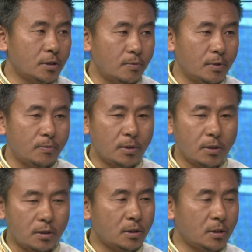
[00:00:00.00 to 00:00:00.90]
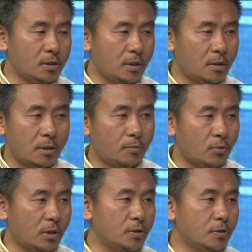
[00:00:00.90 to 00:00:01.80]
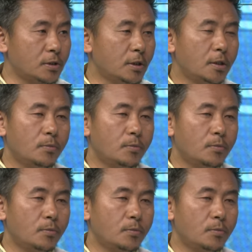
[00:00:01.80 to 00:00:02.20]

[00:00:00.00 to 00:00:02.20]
available in this and that monasteries,